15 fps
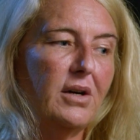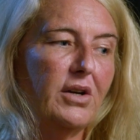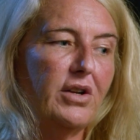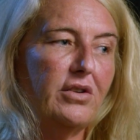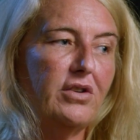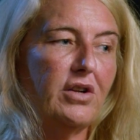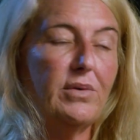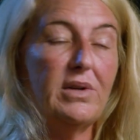I
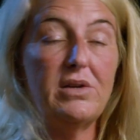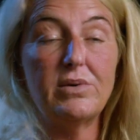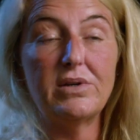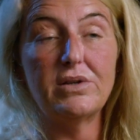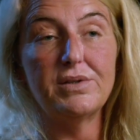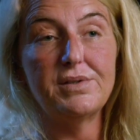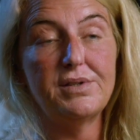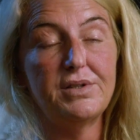don't know anyone
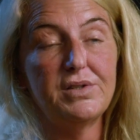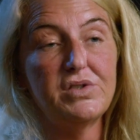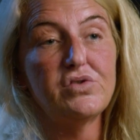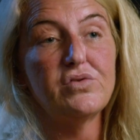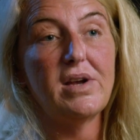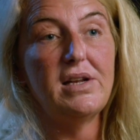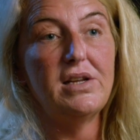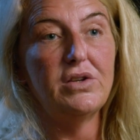else in
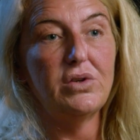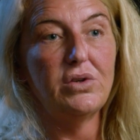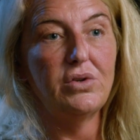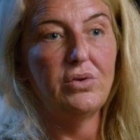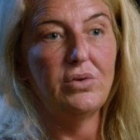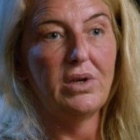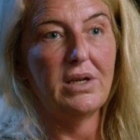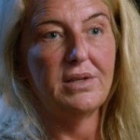Australia
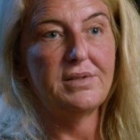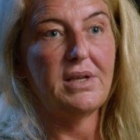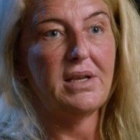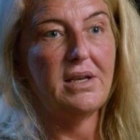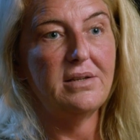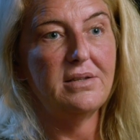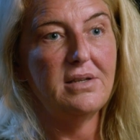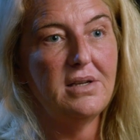who has
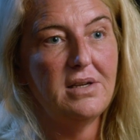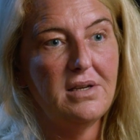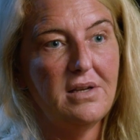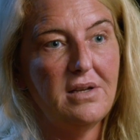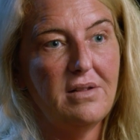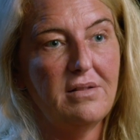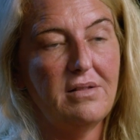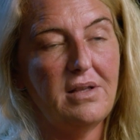had
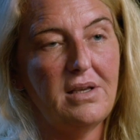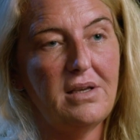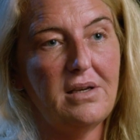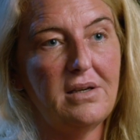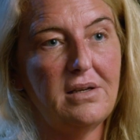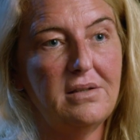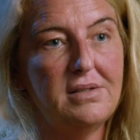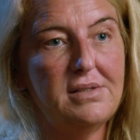
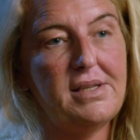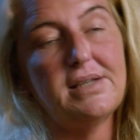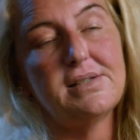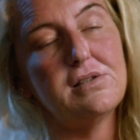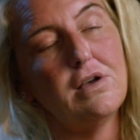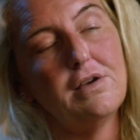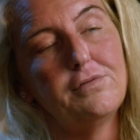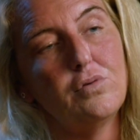their
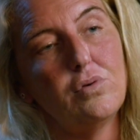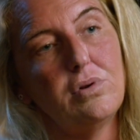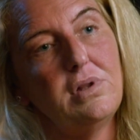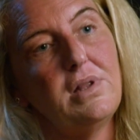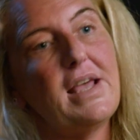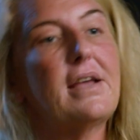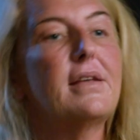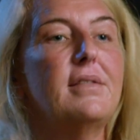sex life or
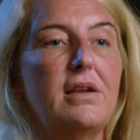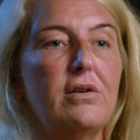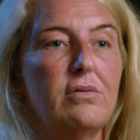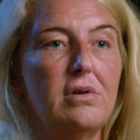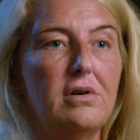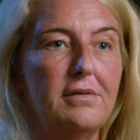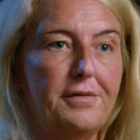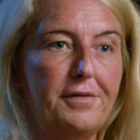lack
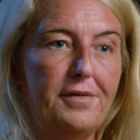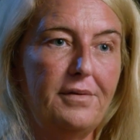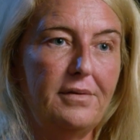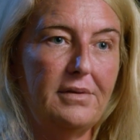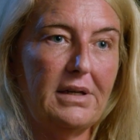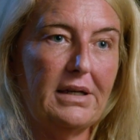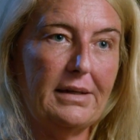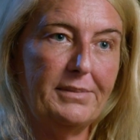thereof
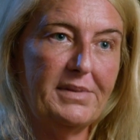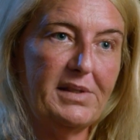um,